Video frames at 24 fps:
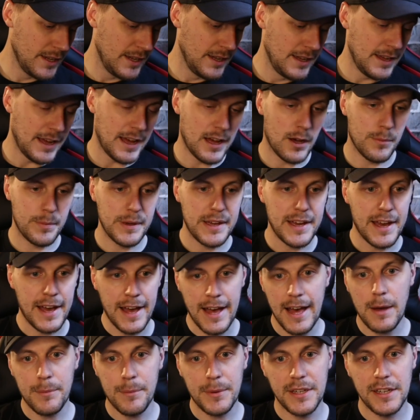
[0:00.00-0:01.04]
I'll be
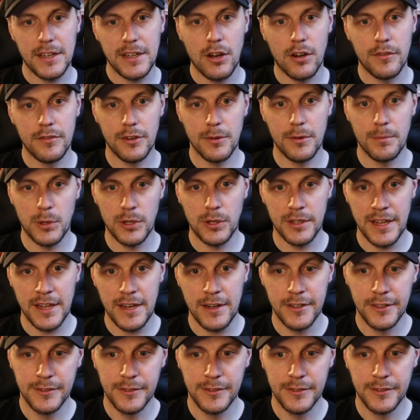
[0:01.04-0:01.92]
happy to cover them on here.